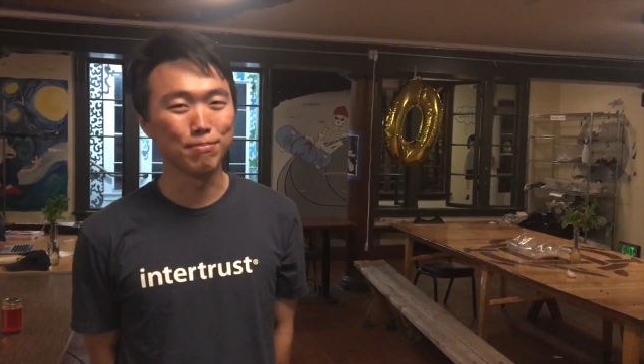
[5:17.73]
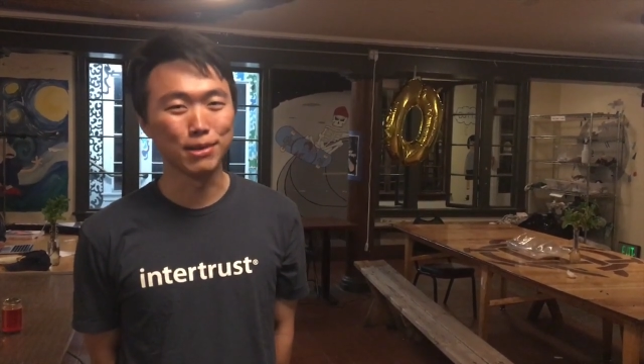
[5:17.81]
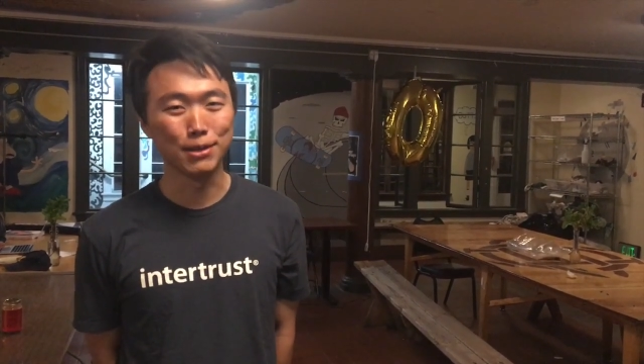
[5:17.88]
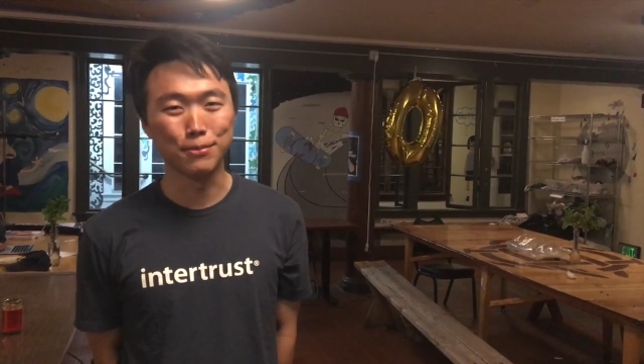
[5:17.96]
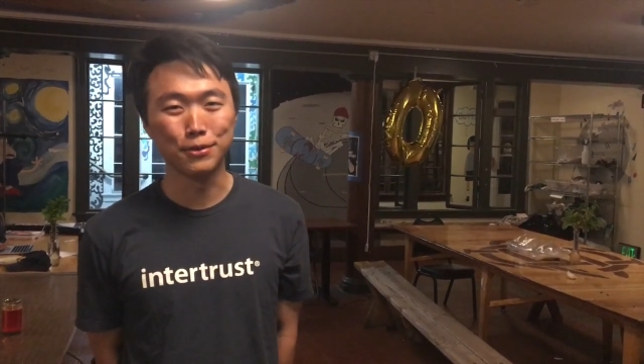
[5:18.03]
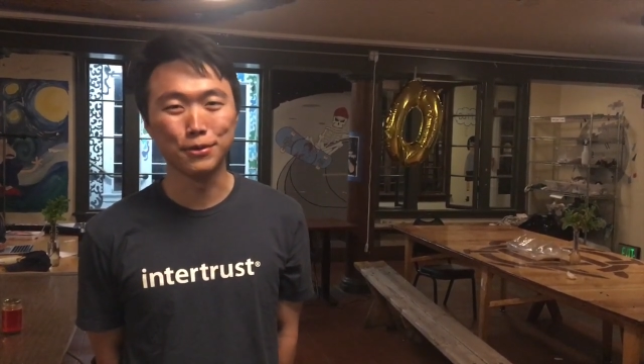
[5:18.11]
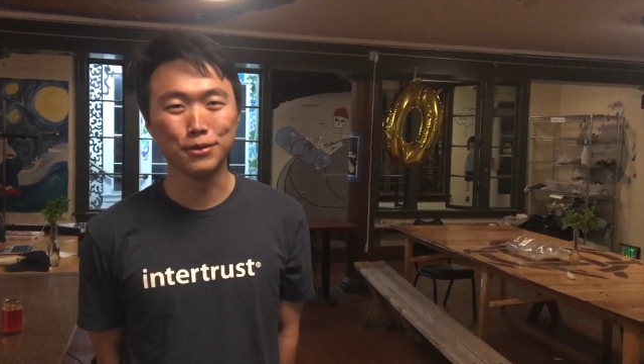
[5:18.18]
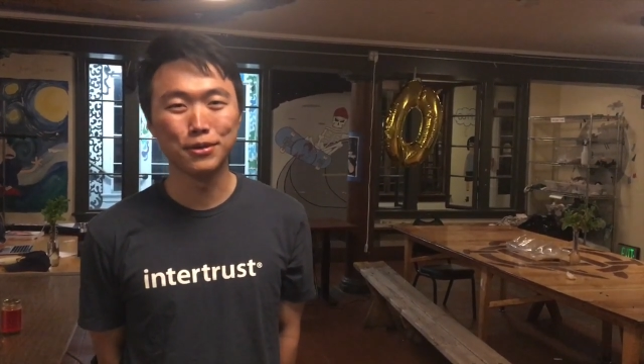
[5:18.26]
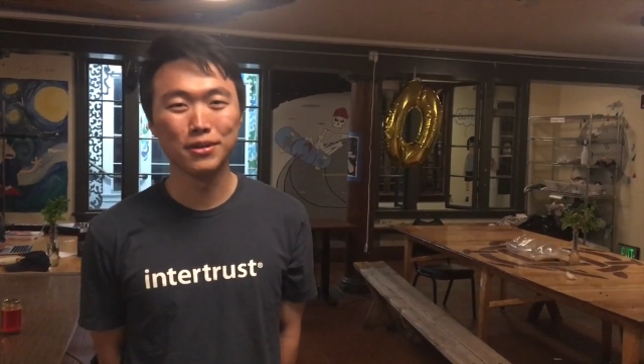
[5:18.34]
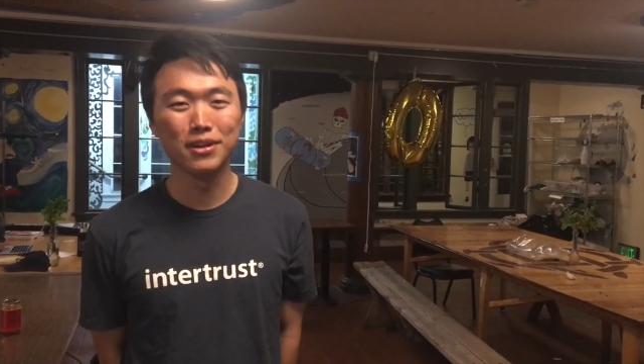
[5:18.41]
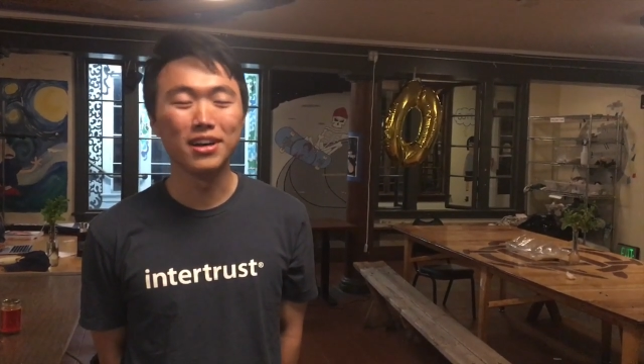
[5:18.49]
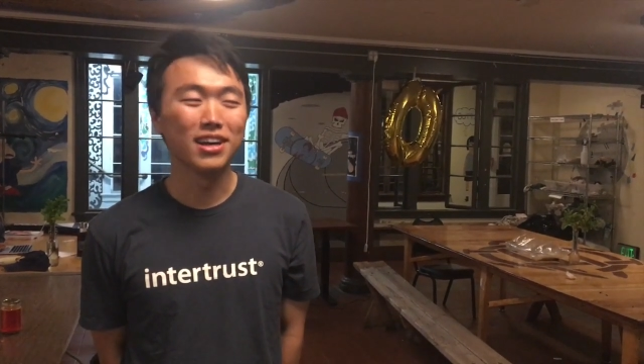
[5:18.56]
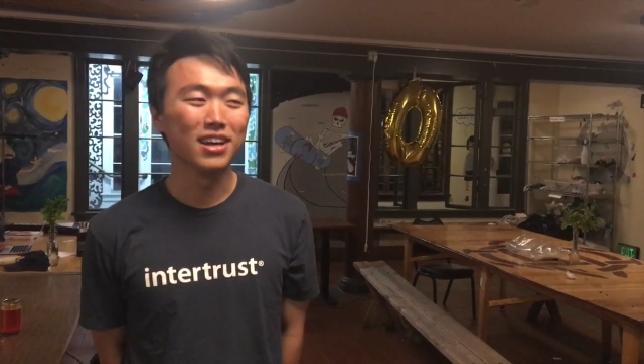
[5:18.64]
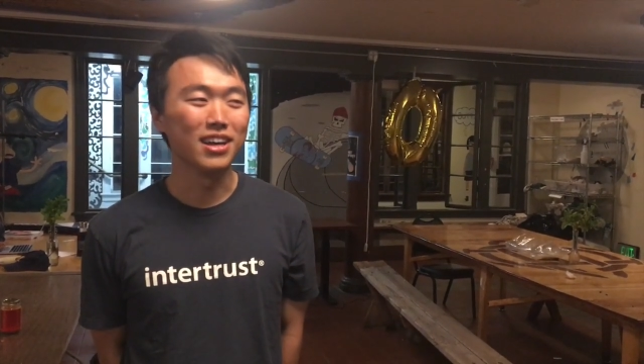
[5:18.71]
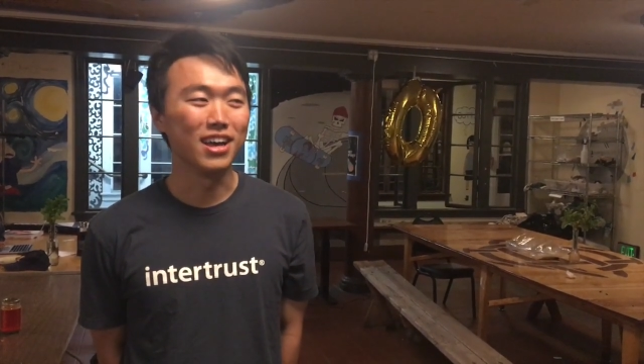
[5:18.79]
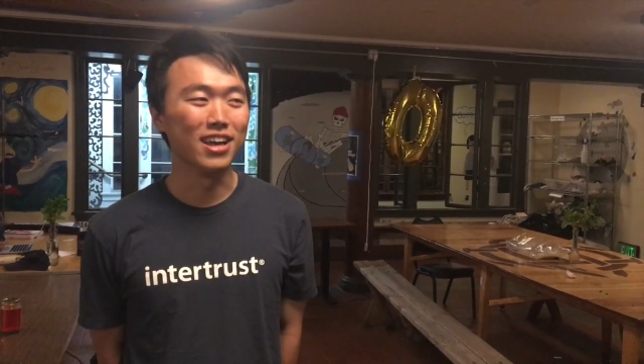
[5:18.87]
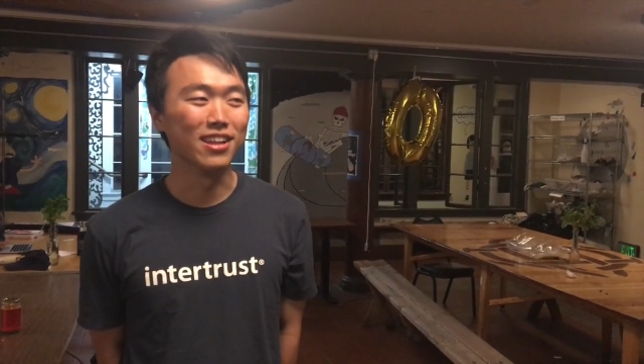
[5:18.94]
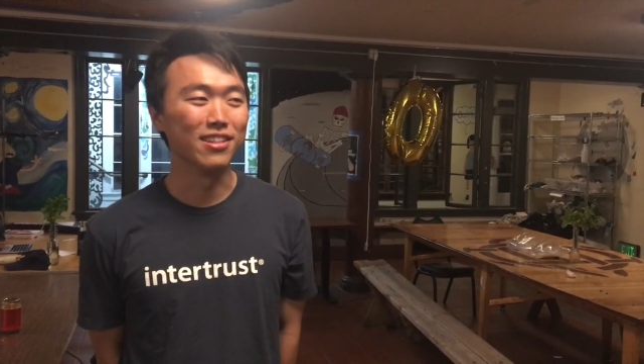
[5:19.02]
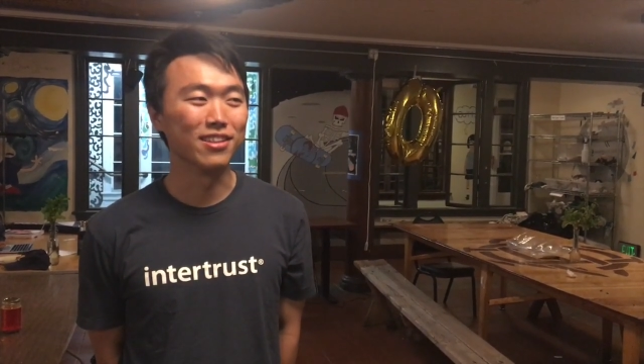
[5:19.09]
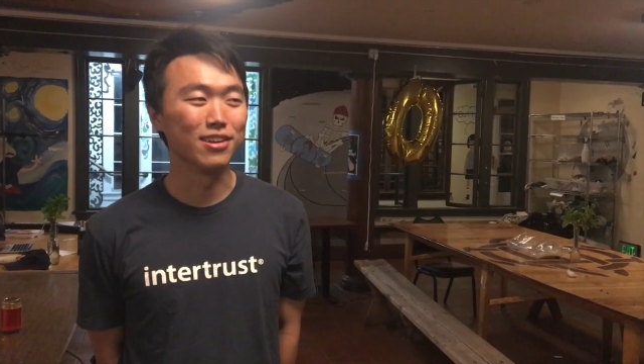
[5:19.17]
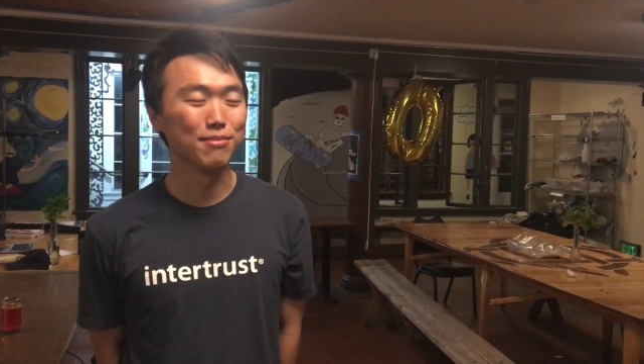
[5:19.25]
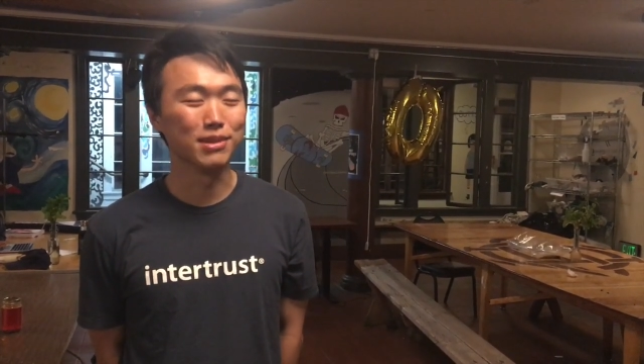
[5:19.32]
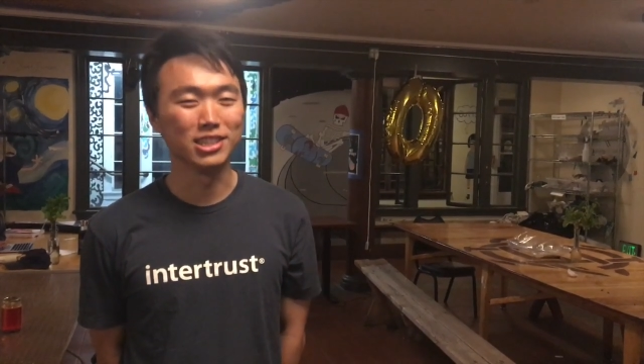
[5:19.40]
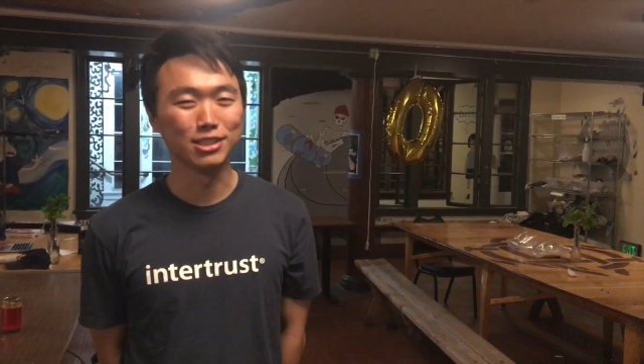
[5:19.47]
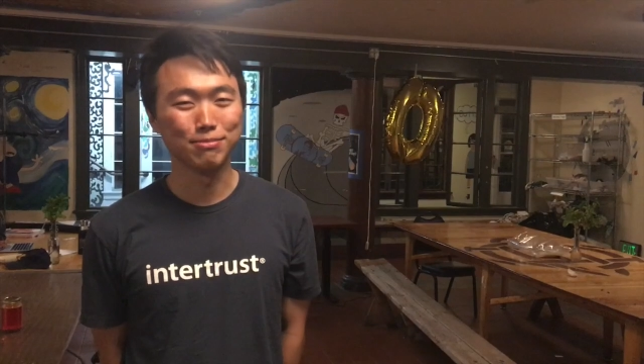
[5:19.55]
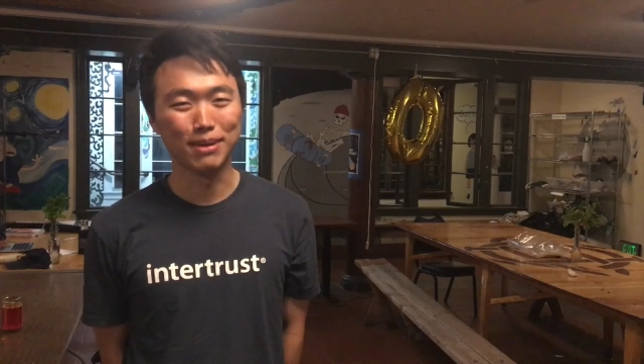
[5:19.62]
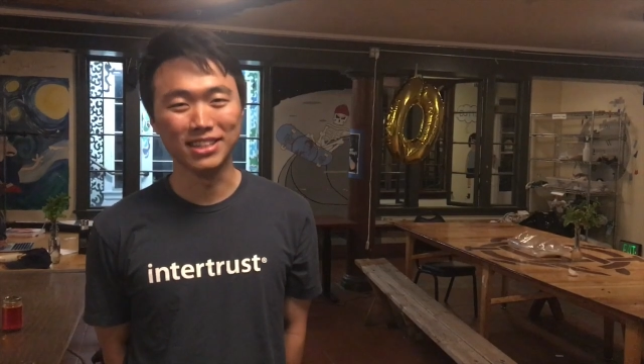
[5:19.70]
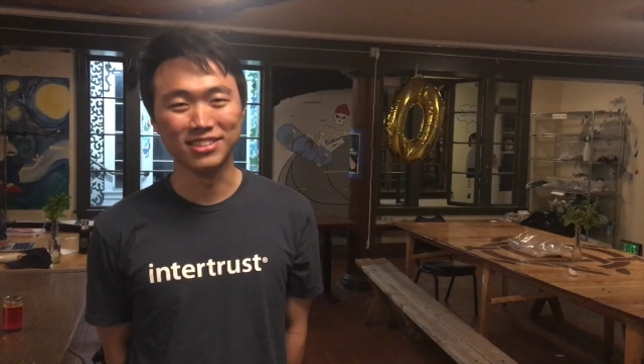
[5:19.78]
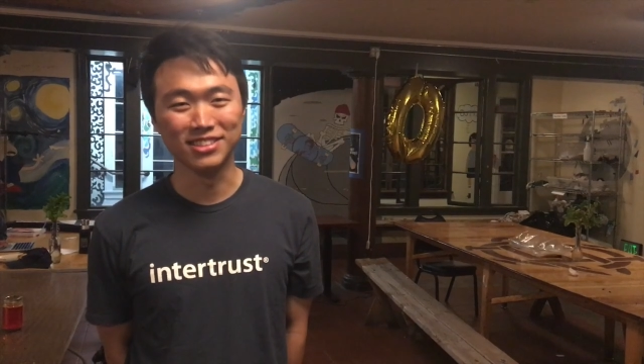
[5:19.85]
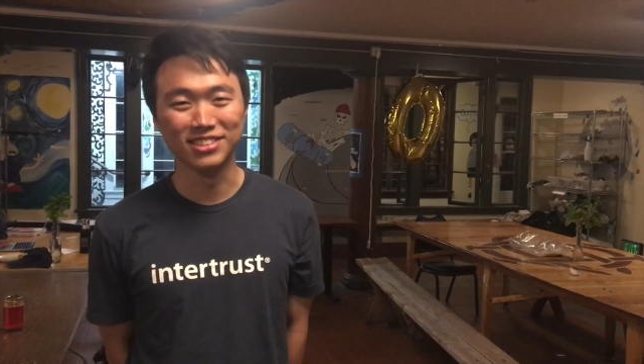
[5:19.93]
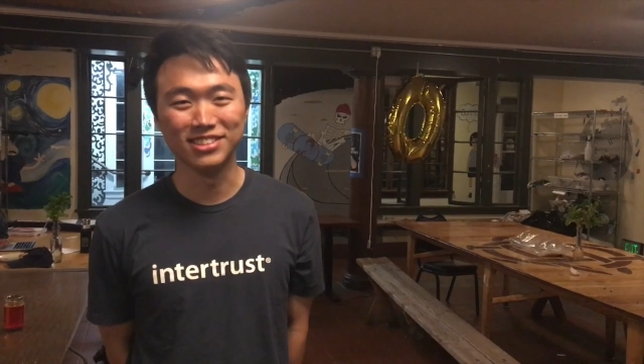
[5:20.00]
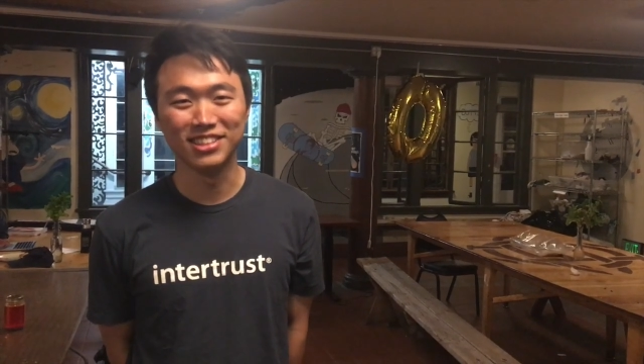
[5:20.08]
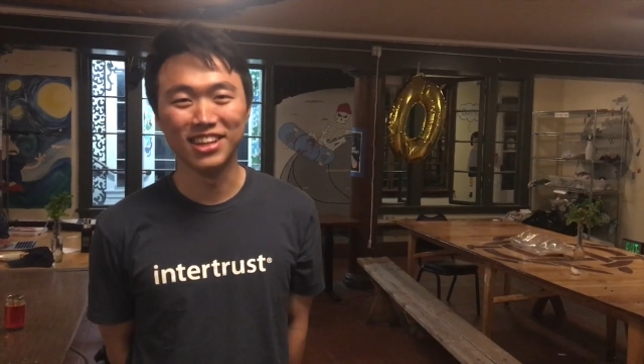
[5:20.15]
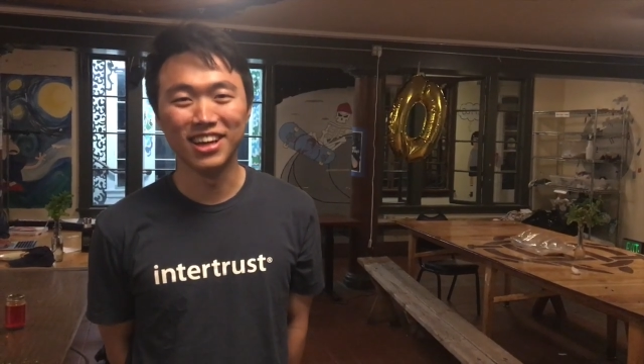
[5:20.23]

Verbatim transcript: people and there are many spices.